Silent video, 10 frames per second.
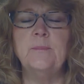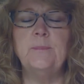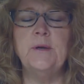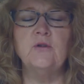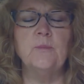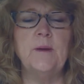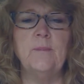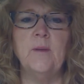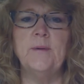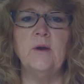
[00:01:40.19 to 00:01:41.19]
The picture
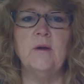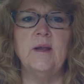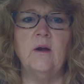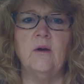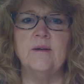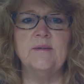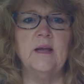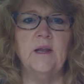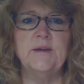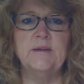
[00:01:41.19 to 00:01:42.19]
people apparently are on a
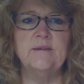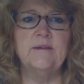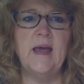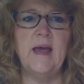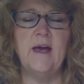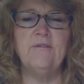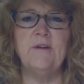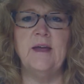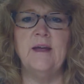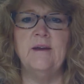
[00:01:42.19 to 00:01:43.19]
skeleton
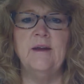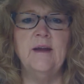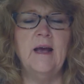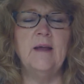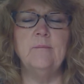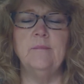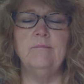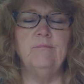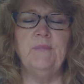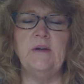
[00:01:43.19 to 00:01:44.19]
staff, and and
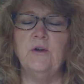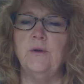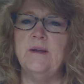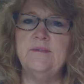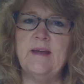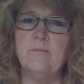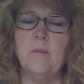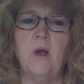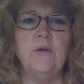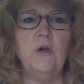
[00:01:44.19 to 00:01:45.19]
they told us to have
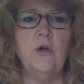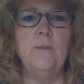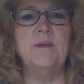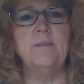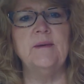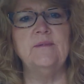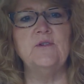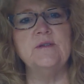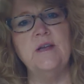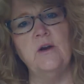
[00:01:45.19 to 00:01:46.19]
them call you, but the
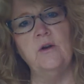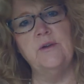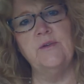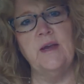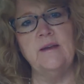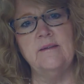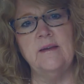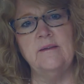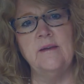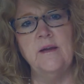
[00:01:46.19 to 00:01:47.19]
message is there looks like it
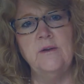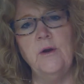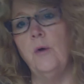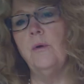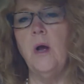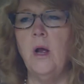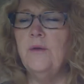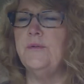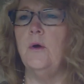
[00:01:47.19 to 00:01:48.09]
says don't call.